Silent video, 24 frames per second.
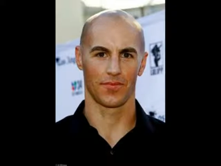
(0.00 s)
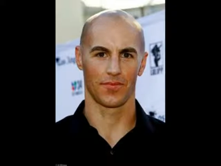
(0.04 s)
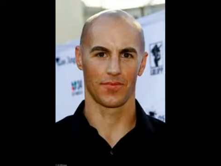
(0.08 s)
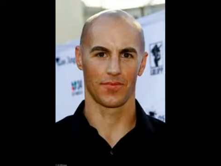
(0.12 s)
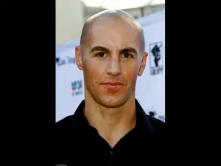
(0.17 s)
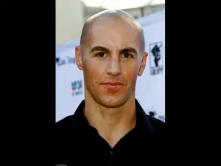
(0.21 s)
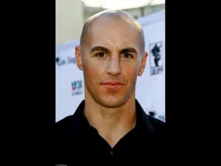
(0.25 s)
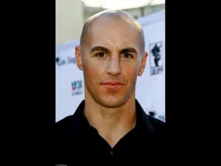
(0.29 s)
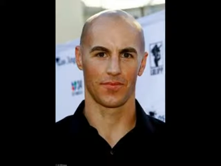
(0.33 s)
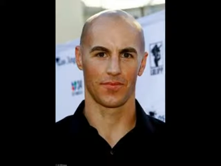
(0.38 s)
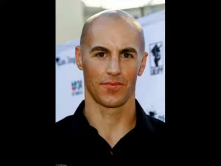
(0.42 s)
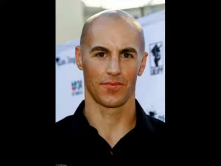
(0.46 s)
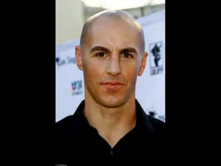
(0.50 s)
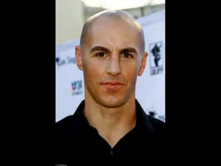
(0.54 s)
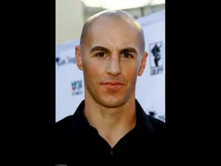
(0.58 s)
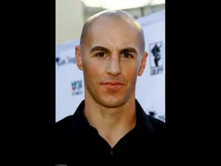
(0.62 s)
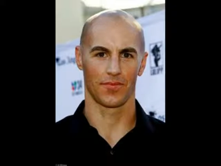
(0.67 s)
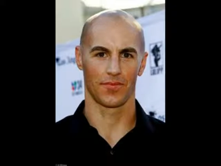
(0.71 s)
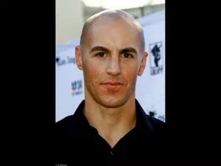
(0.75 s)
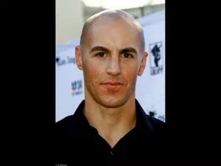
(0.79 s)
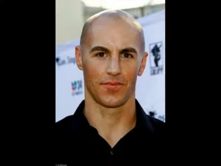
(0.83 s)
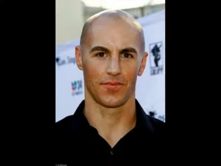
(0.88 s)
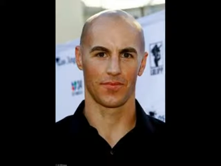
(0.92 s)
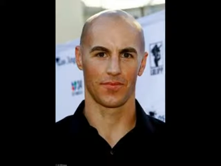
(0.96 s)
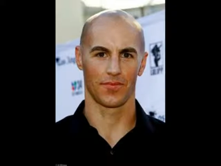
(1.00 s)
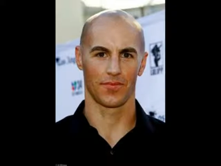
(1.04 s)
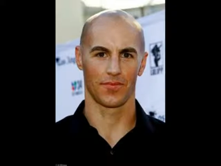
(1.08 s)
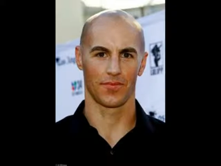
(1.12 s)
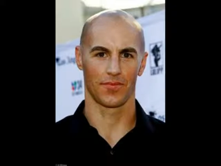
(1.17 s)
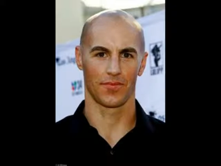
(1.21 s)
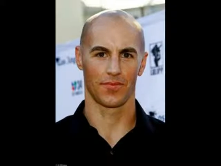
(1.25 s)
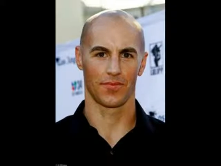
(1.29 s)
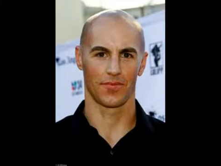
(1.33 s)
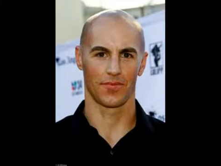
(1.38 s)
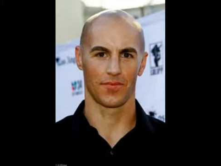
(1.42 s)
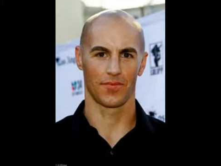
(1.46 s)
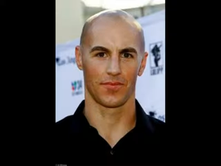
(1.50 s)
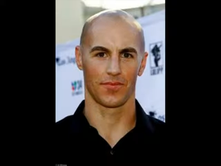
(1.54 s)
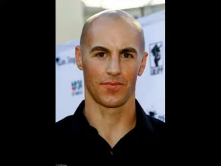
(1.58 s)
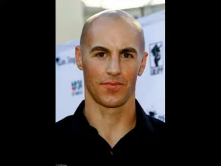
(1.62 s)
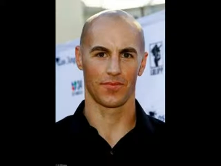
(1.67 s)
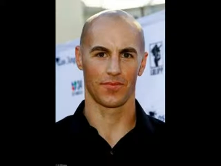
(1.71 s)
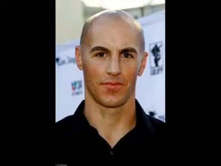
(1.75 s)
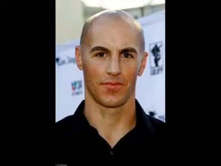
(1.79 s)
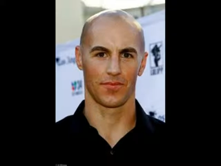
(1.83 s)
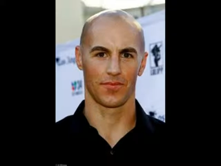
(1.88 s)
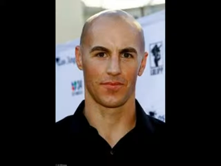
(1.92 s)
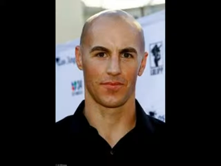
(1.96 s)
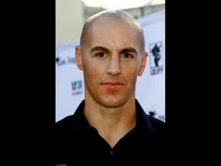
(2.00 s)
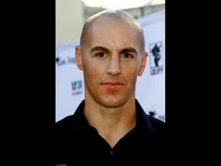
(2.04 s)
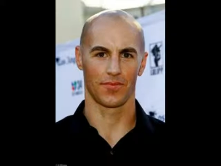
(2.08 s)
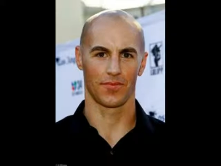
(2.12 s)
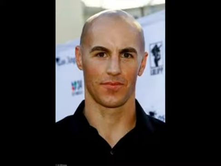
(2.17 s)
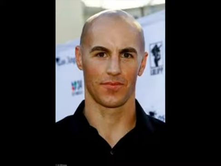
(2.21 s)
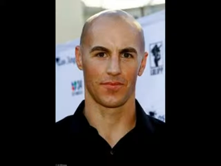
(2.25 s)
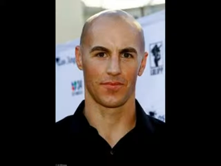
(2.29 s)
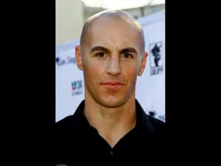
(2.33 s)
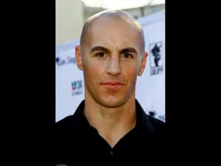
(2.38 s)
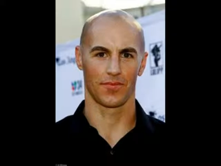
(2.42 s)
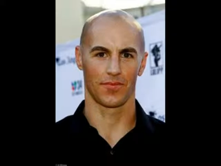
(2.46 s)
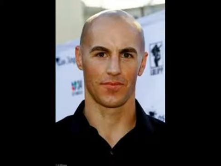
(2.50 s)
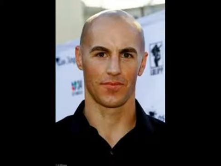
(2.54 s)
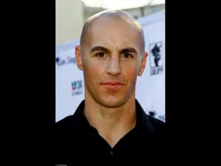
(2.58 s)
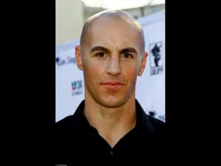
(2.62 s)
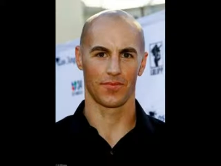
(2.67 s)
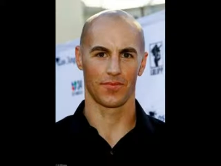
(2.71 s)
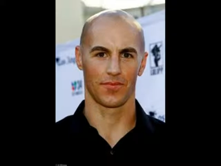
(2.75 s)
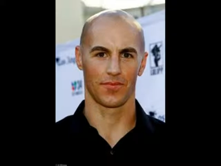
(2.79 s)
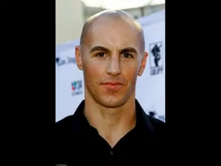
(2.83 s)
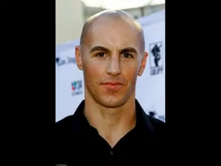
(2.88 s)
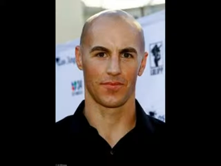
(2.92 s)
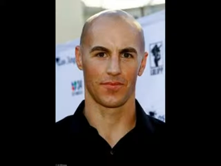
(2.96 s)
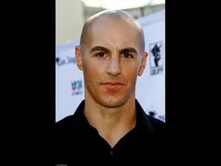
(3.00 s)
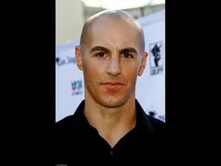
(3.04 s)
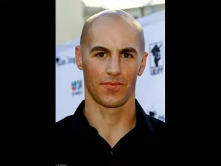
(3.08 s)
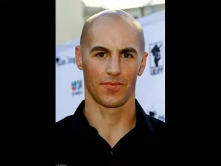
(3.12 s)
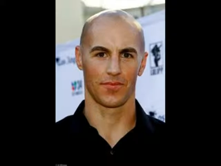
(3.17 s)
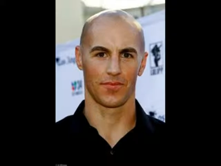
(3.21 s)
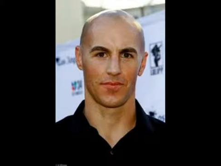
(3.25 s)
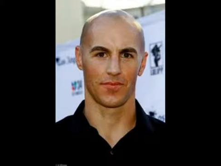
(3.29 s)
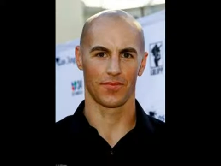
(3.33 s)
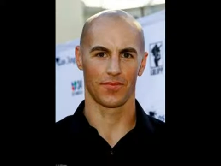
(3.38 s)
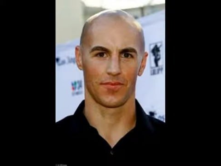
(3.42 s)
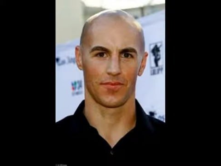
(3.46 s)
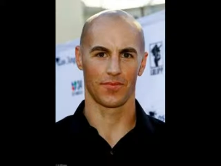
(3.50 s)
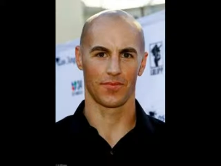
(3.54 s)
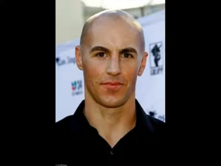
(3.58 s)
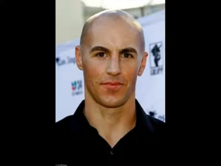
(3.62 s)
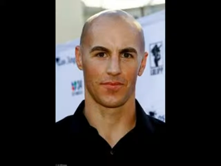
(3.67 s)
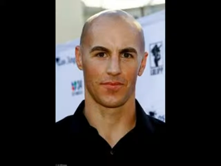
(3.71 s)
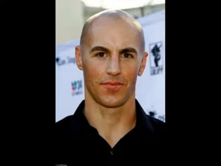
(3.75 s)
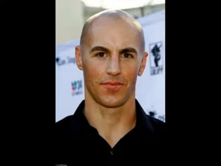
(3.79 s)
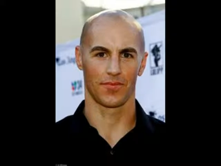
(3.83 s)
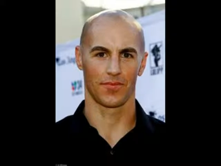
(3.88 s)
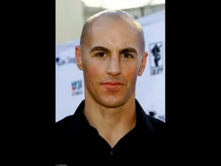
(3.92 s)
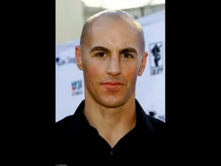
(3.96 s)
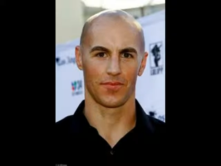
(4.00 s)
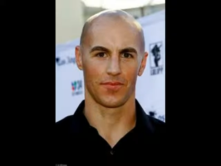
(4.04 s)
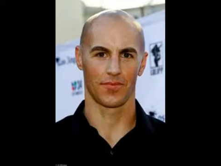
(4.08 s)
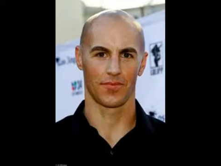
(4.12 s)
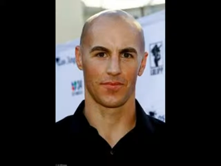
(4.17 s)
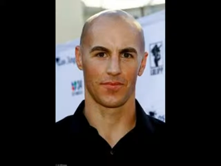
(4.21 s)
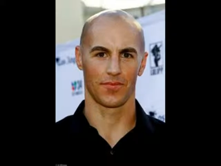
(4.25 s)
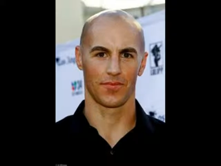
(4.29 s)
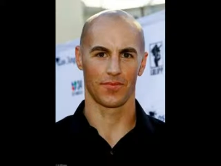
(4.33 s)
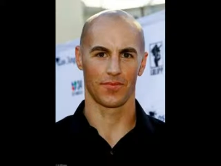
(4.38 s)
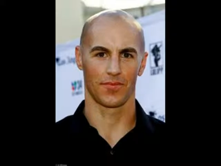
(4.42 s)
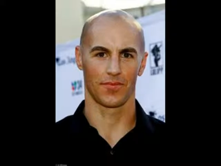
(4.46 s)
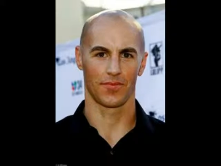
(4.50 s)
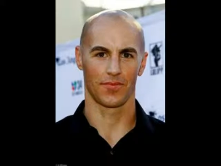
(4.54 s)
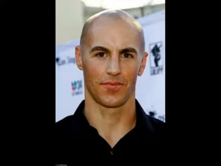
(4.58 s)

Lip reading: The face doesn't move, so there is nothing to read.